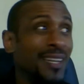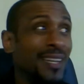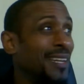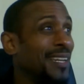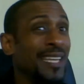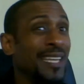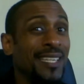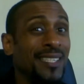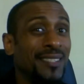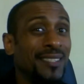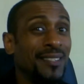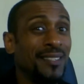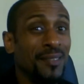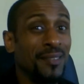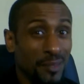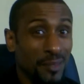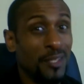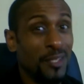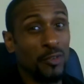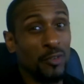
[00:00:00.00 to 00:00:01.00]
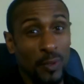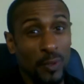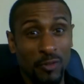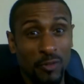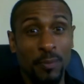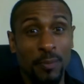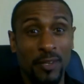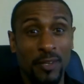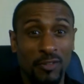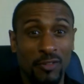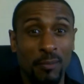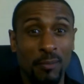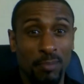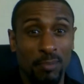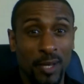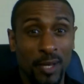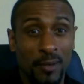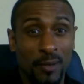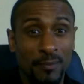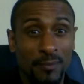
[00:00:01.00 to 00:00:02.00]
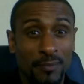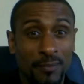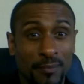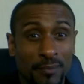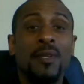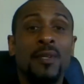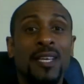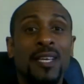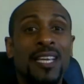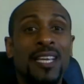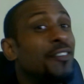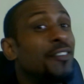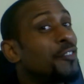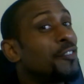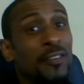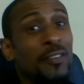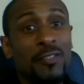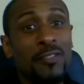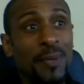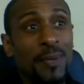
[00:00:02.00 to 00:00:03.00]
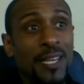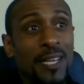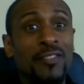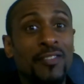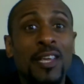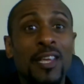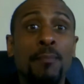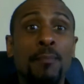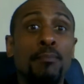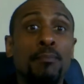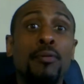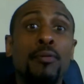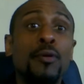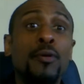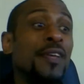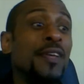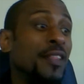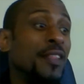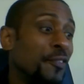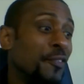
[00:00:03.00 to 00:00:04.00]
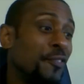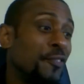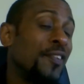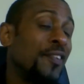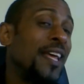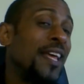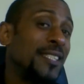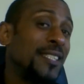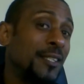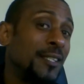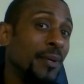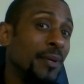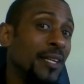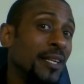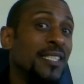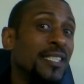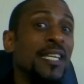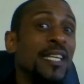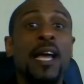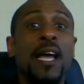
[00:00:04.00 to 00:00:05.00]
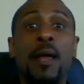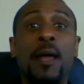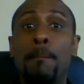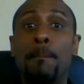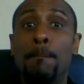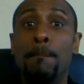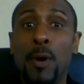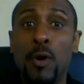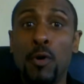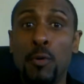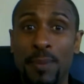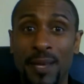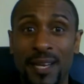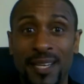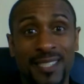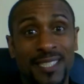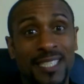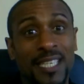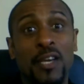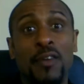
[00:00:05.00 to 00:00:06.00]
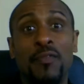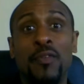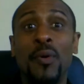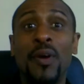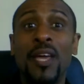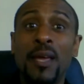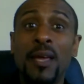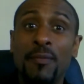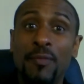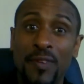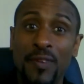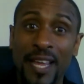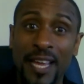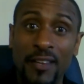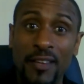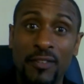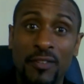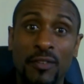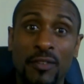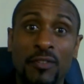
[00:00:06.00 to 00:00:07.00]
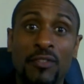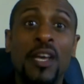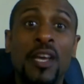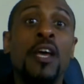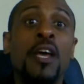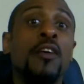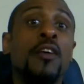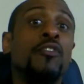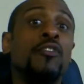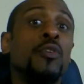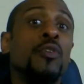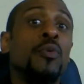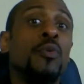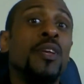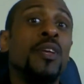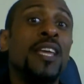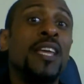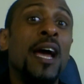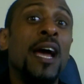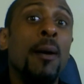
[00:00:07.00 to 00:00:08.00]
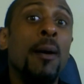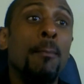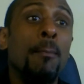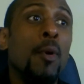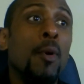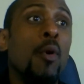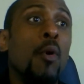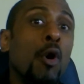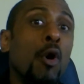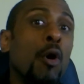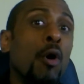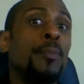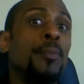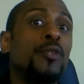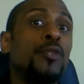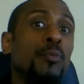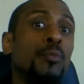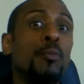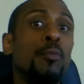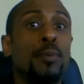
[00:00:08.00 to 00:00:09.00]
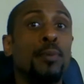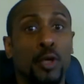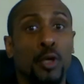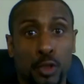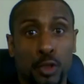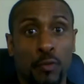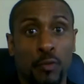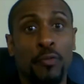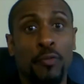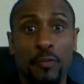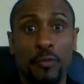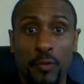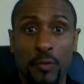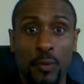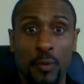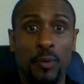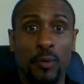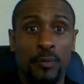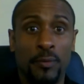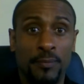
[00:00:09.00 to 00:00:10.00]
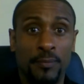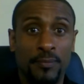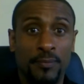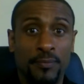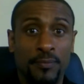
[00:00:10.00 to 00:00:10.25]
And at least this one's a bit simpler. It just means improving the flexibility and mobility of your hip flexors so you can get a more optimal push off the floor.